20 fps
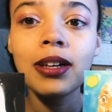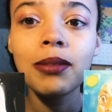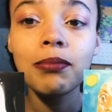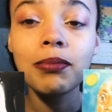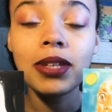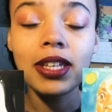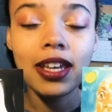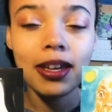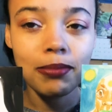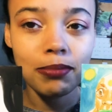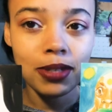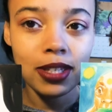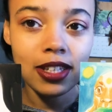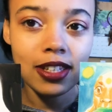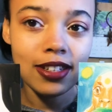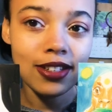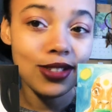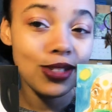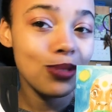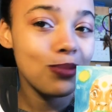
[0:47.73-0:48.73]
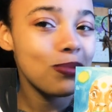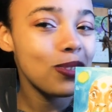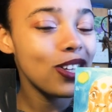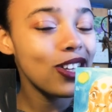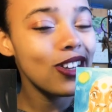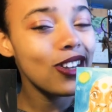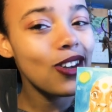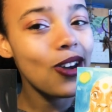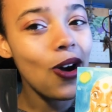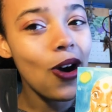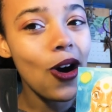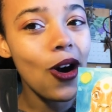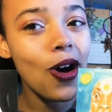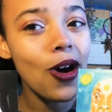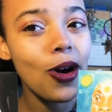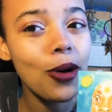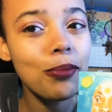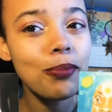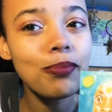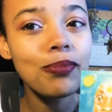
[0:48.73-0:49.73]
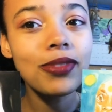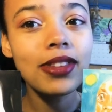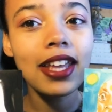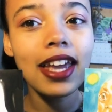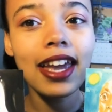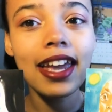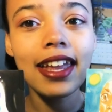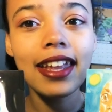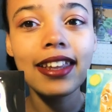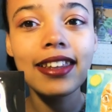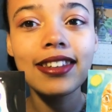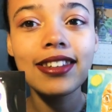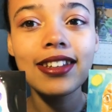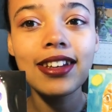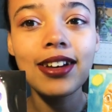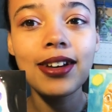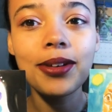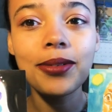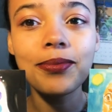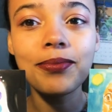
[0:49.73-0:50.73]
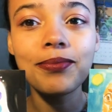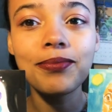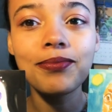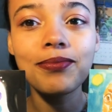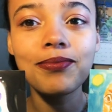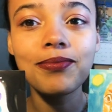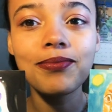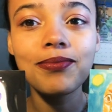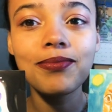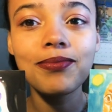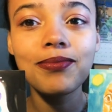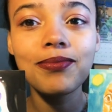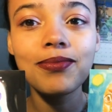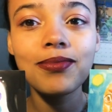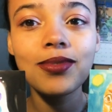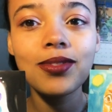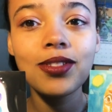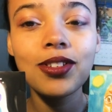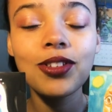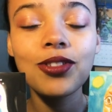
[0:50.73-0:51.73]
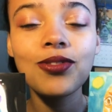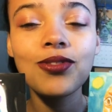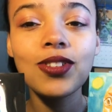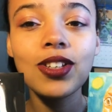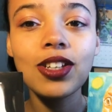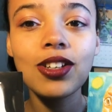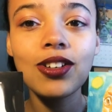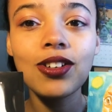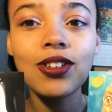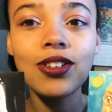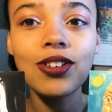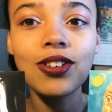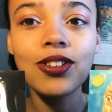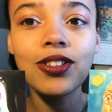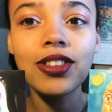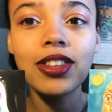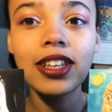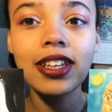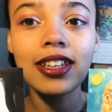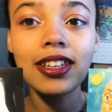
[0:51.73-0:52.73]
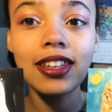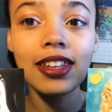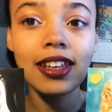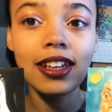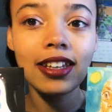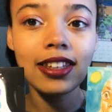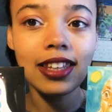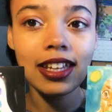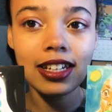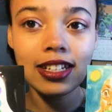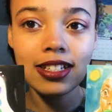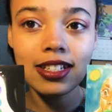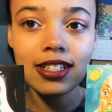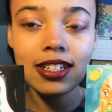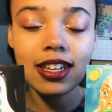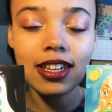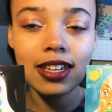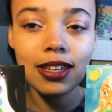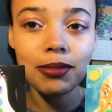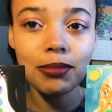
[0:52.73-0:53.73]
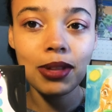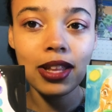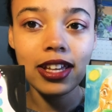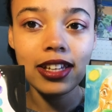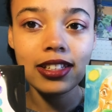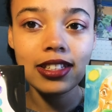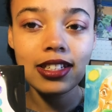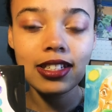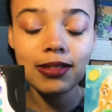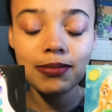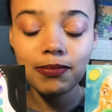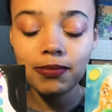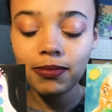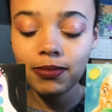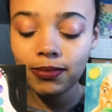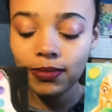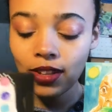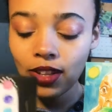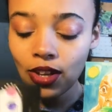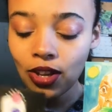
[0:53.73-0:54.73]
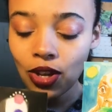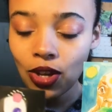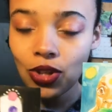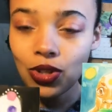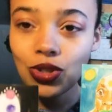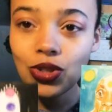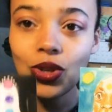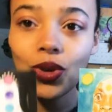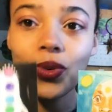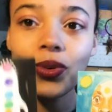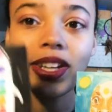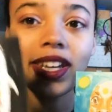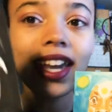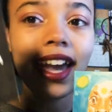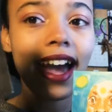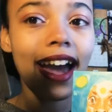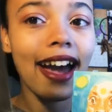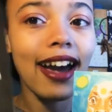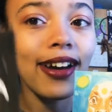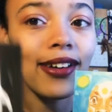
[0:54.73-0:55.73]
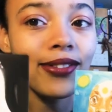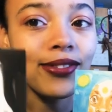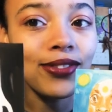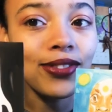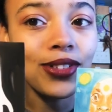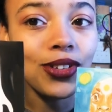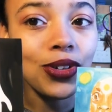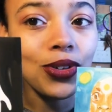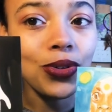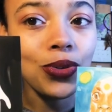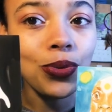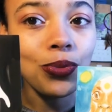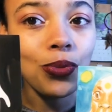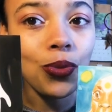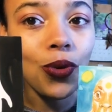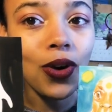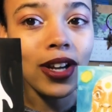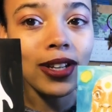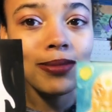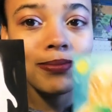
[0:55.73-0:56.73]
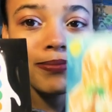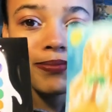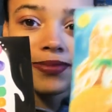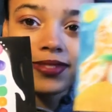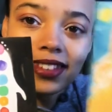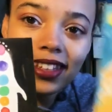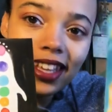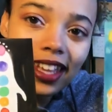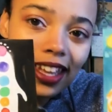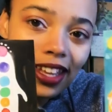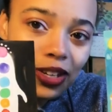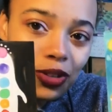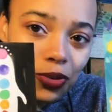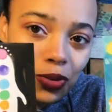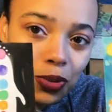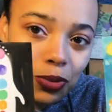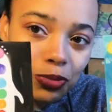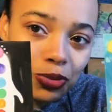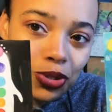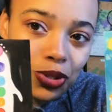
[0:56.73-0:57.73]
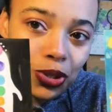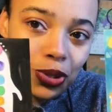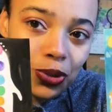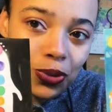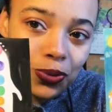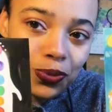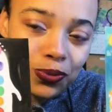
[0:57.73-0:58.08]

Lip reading: be at peace, be calm, and to feel the healing that is taking place. So we have group one and group two.